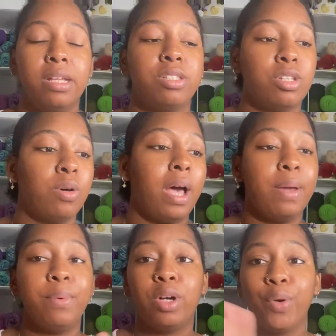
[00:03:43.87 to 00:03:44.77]
So I
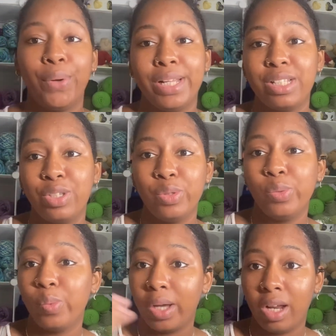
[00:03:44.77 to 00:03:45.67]
will go into
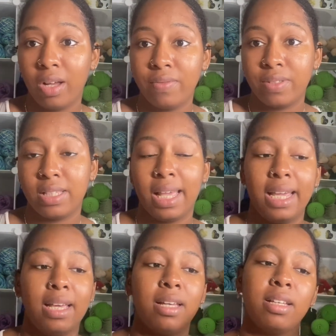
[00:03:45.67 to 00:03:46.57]
one-ofs,
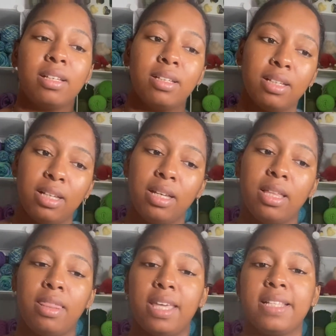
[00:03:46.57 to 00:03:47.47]
like
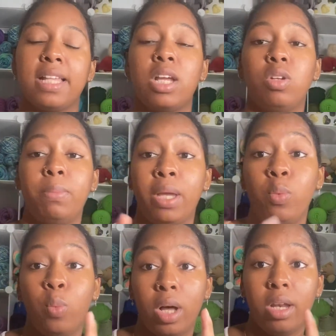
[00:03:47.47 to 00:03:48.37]
things that I only
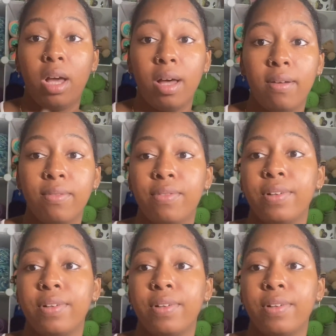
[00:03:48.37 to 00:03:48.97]
made one of.